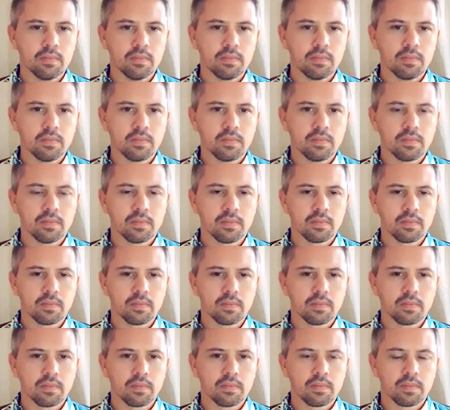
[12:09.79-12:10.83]

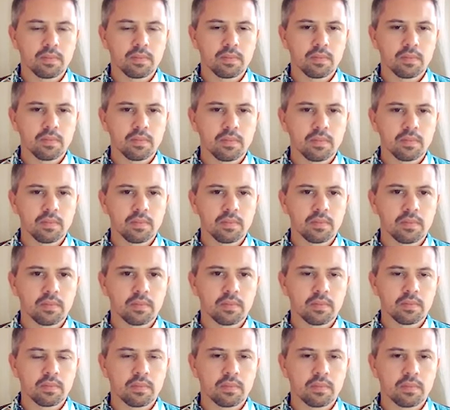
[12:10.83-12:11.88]

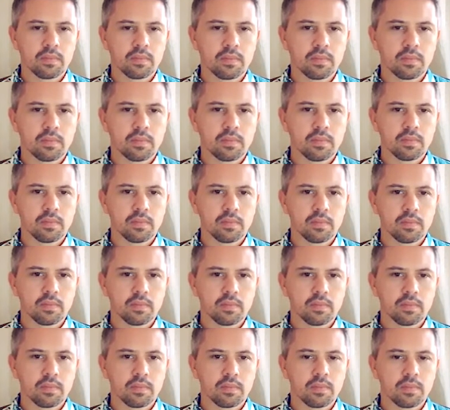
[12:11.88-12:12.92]

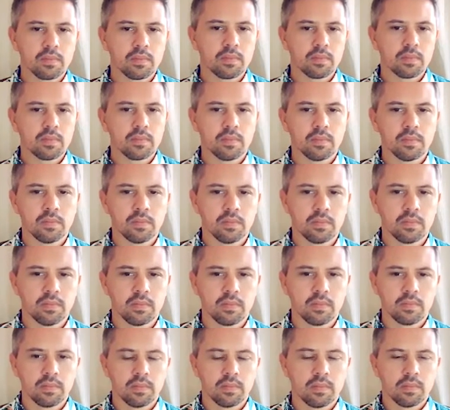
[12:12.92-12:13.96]

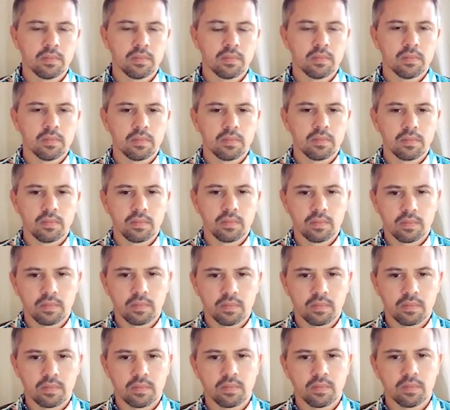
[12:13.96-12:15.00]

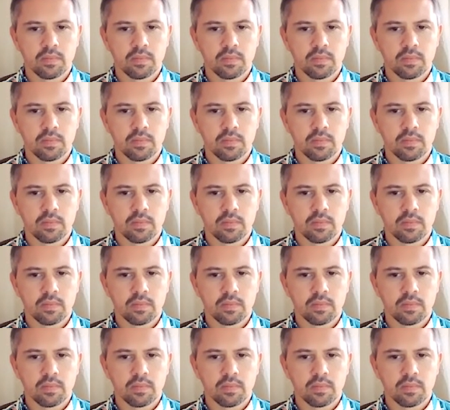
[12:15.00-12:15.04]
[no speech]